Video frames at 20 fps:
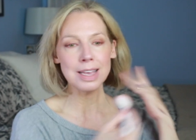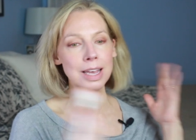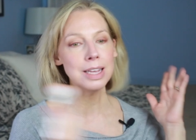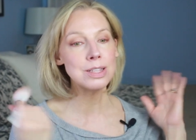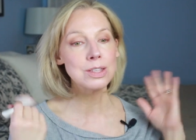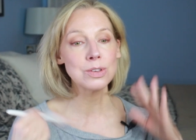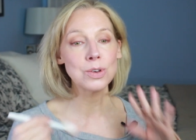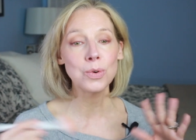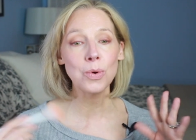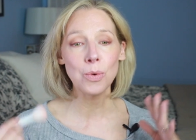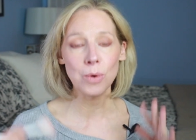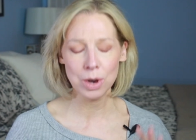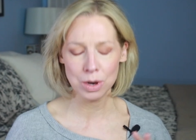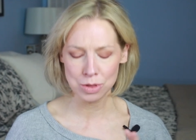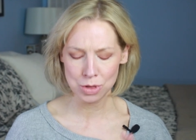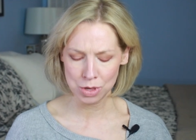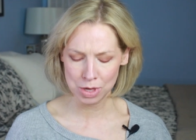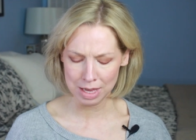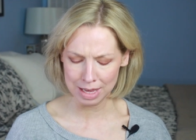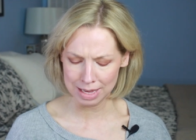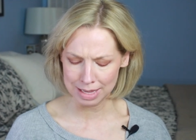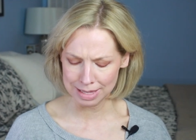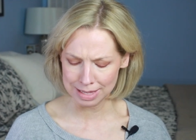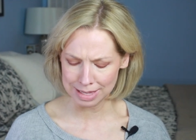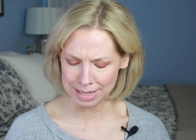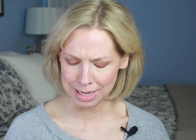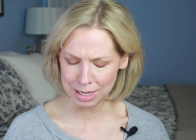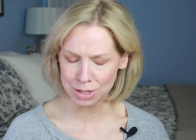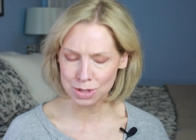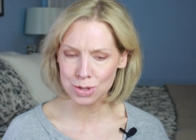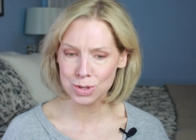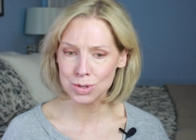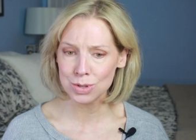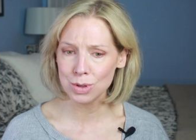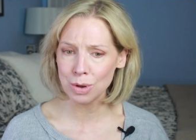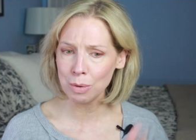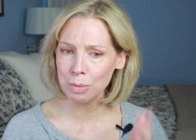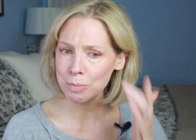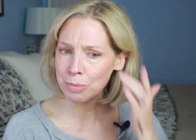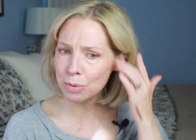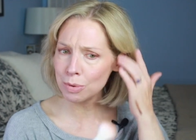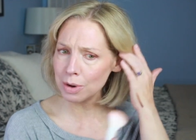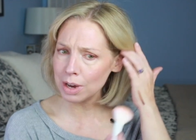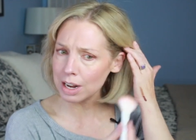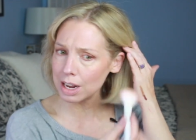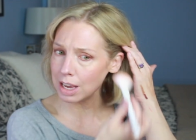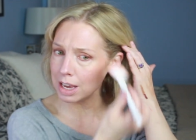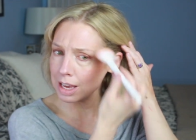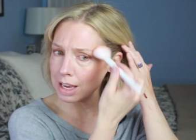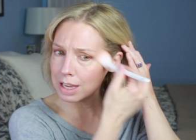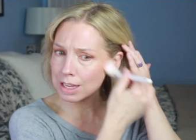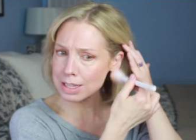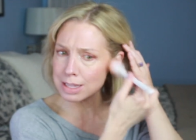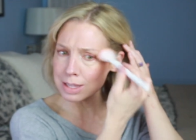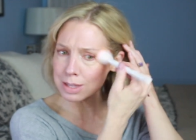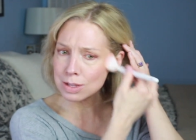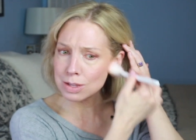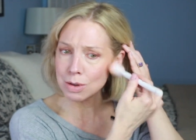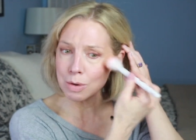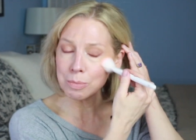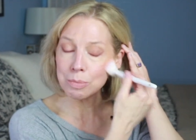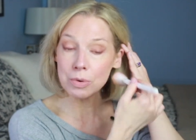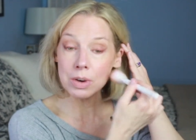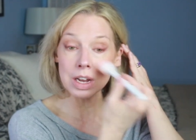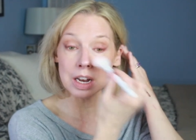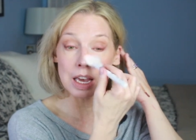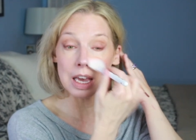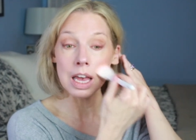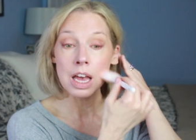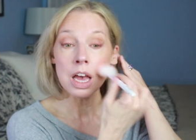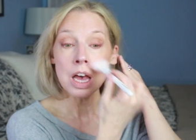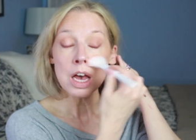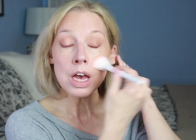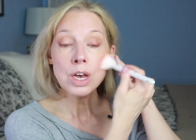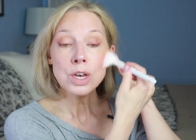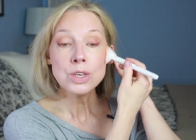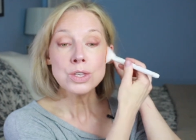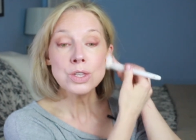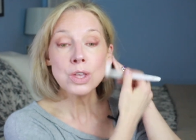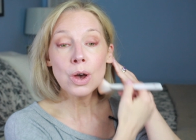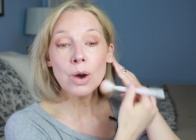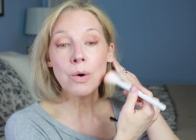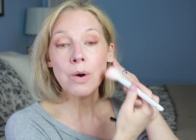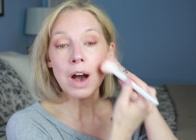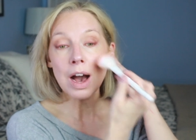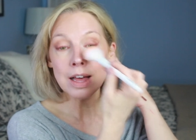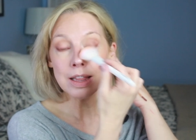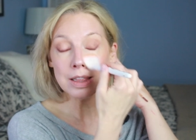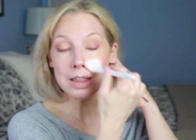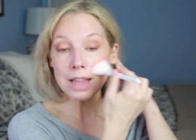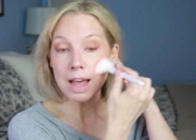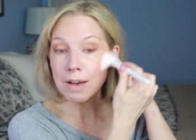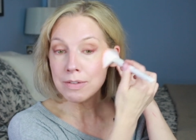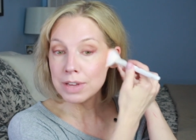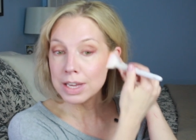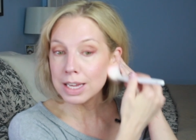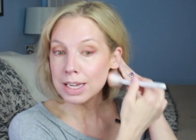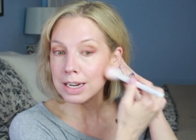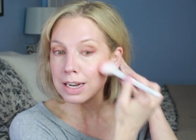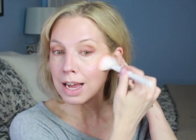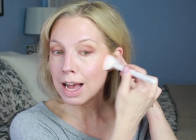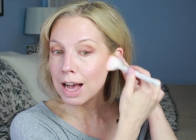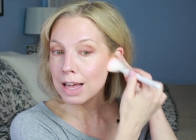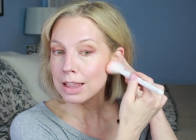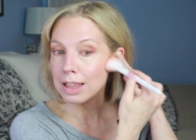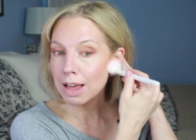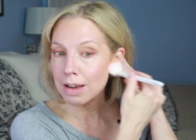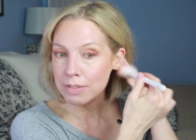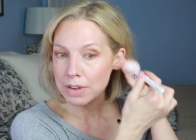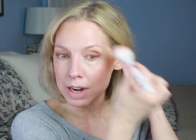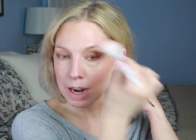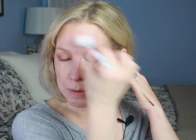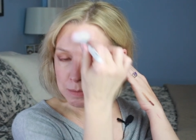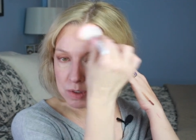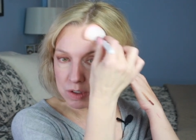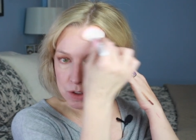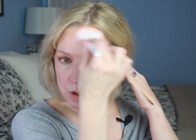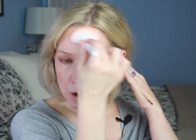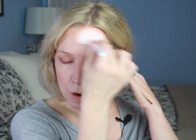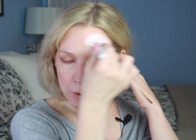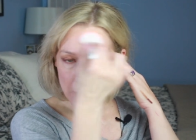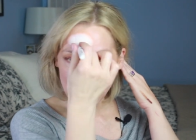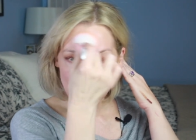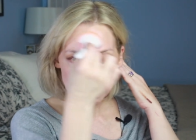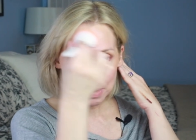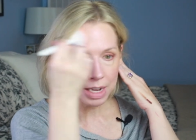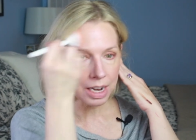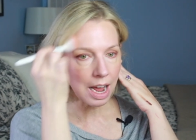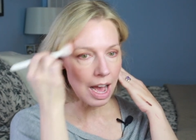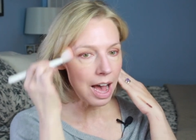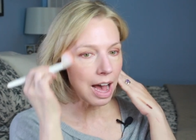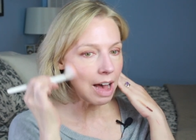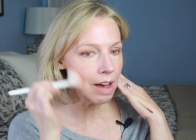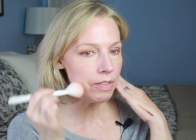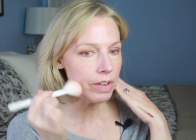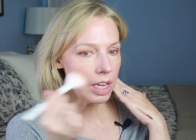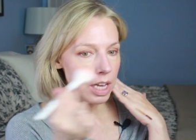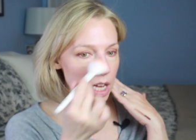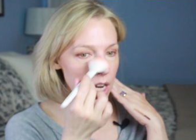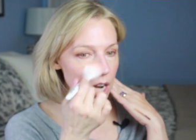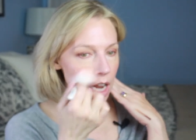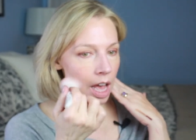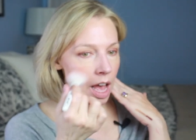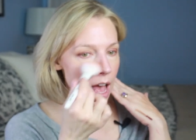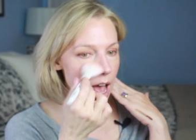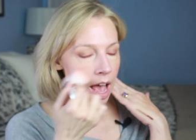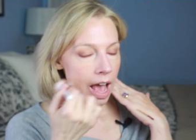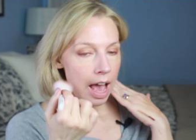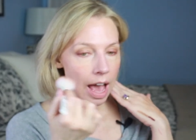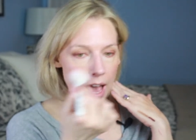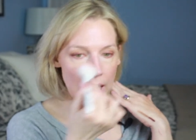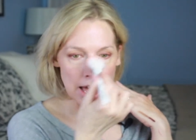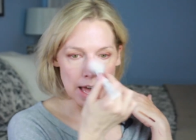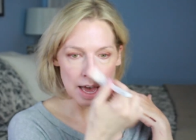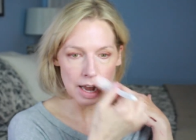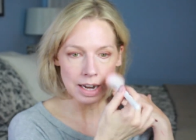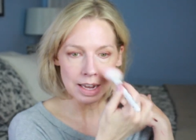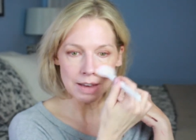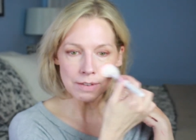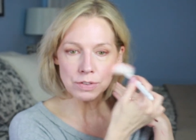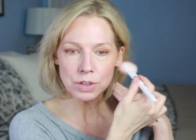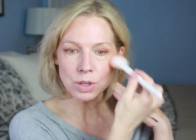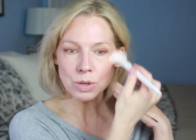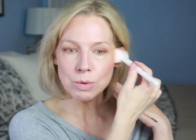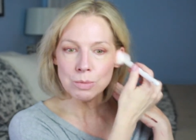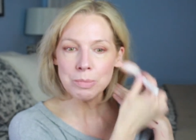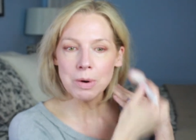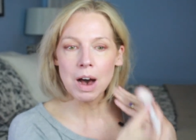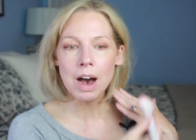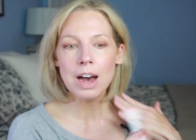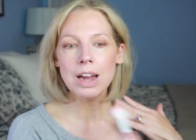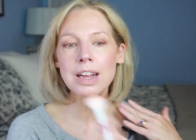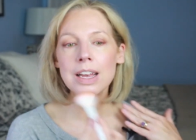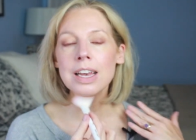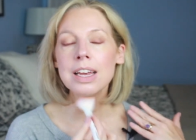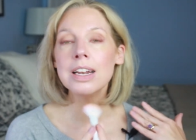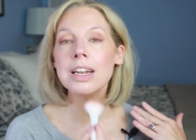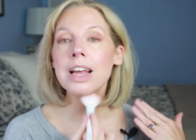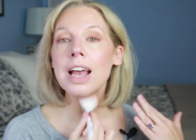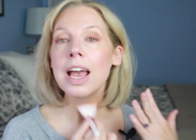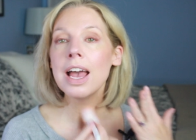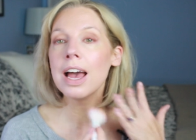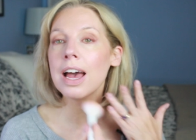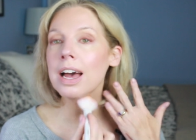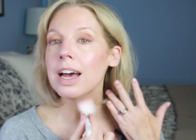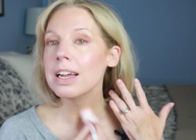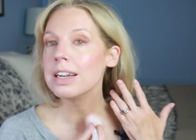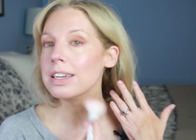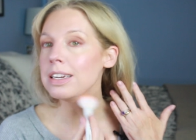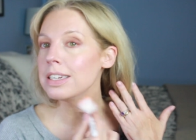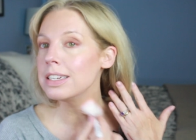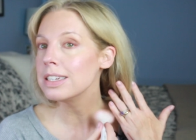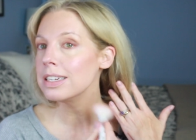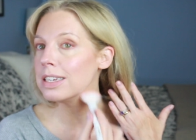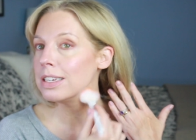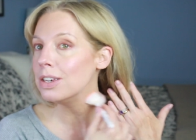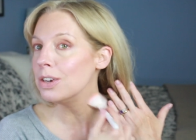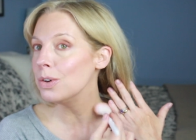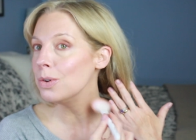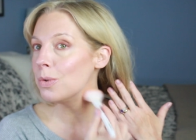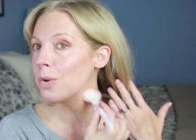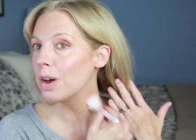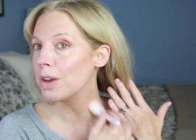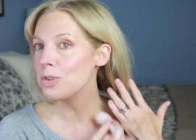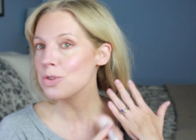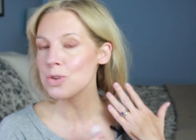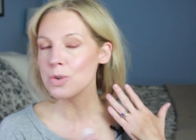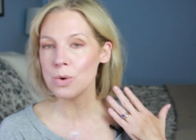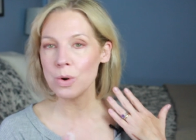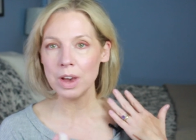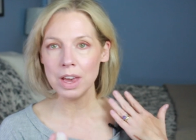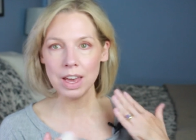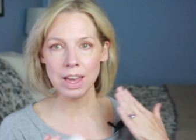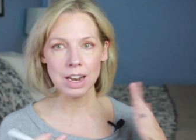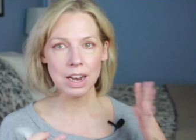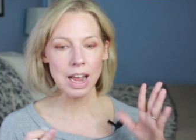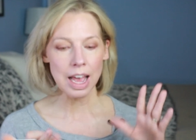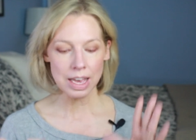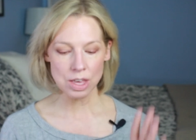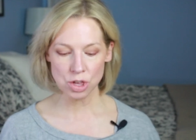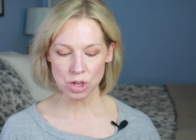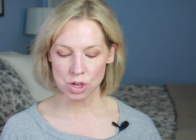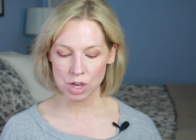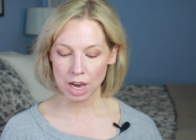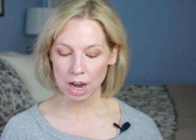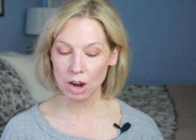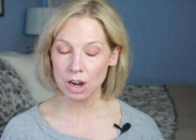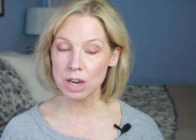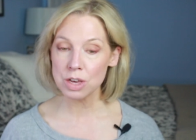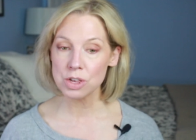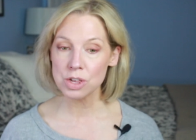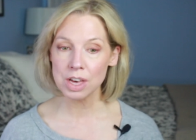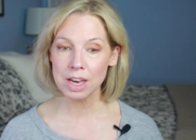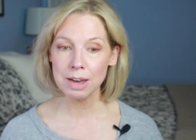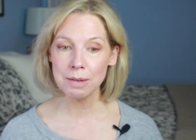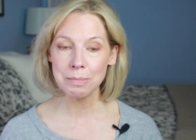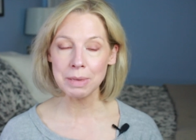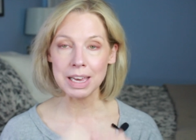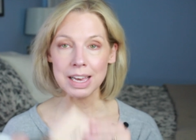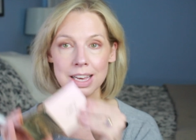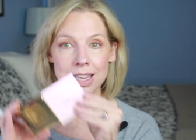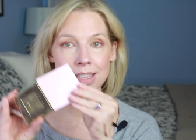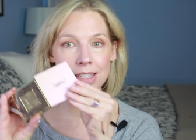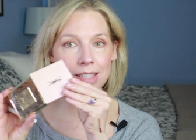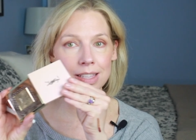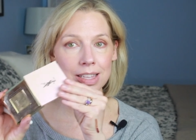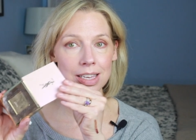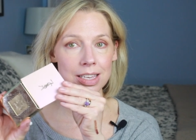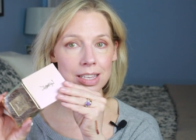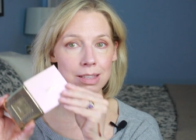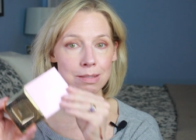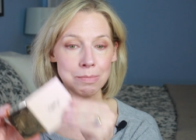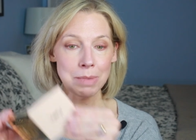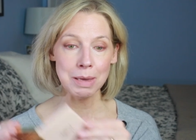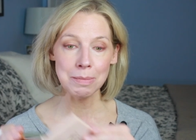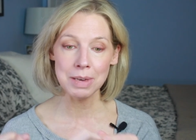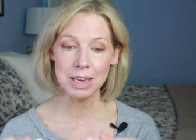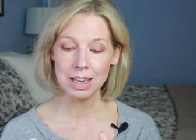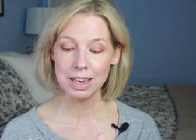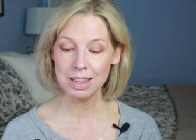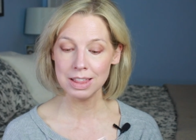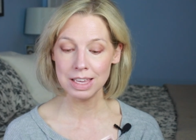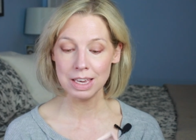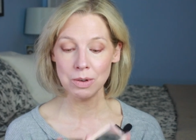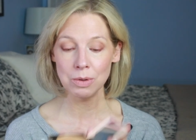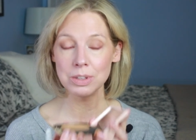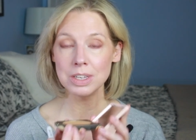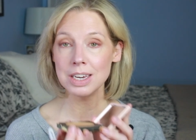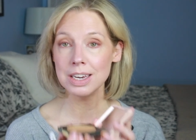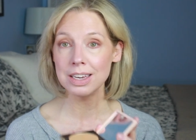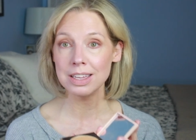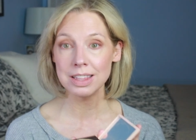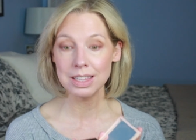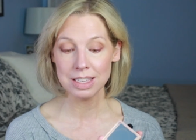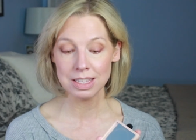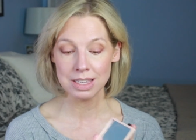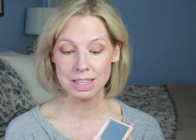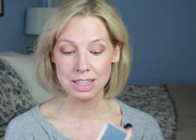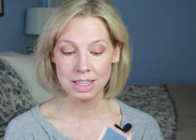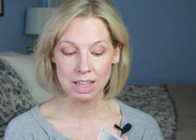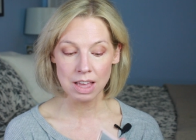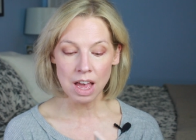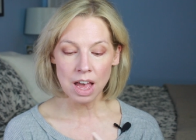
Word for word: it's gorgeous. It's so pretty. It's so pretty. So I love it. I love it. I'm so happy to have it. And if you bought it and you enjoy it, cherish it because this may be the only this is